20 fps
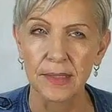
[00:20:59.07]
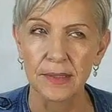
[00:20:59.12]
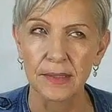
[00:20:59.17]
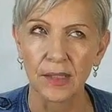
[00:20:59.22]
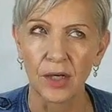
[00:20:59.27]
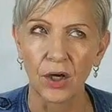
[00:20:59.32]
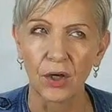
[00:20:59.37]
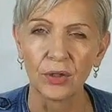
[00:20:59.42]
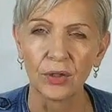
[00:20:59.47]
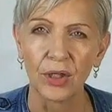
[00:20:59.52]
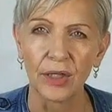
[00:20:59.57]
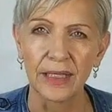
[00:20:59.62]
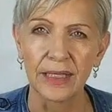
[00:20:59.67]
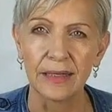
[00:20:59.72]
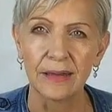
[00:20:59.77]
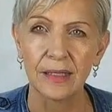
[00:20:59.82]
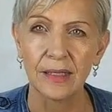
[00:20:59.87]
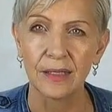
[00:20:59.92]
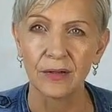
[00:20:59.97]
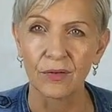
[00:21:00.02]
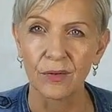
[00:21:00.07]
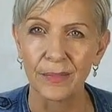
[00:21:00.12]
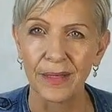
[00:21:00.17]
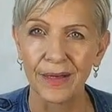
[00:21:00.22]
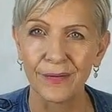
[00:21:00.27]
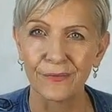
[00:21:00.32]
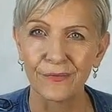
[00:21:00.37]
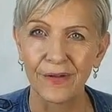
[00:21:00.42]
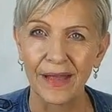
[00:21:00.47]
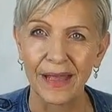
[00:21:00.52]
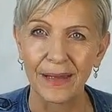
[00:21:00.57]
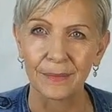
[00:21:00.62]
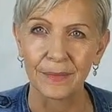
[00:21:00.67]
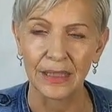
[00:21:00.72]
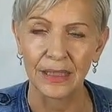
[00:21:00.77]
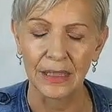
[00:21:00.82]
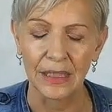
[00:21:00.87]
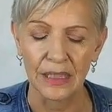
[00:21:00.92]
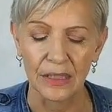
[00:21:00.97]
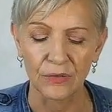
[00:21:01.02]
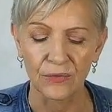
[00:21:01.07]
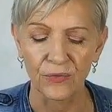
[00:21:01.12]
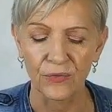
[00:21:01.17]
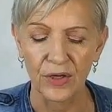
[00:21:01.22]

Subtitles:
there's a whole lot in there about family and